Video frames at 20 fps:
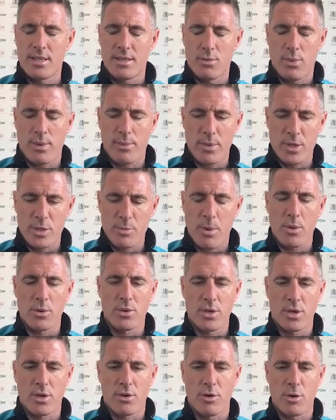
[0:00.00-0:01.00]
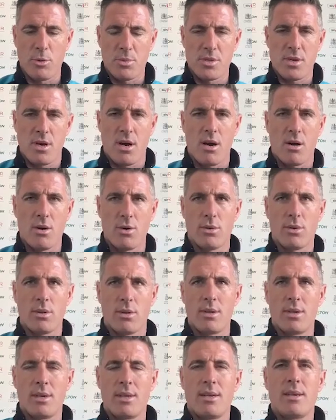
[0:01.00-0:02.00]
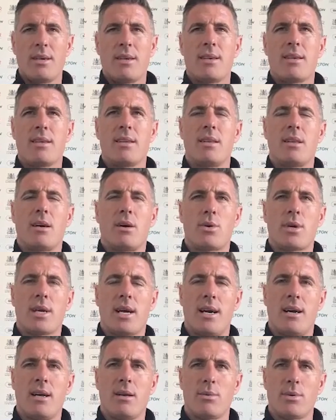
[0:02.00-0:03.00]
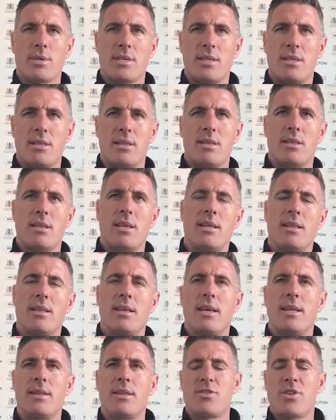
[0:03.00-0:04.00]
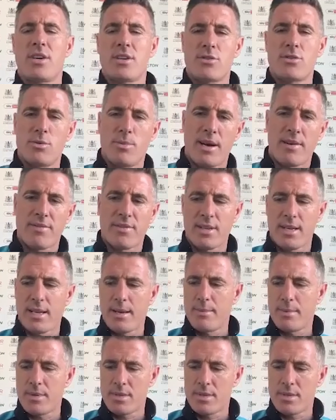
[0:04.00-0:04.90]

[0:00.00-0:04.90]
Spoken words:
when we spoke to the group as a whole, you know, Carl was in the dressing room after the game.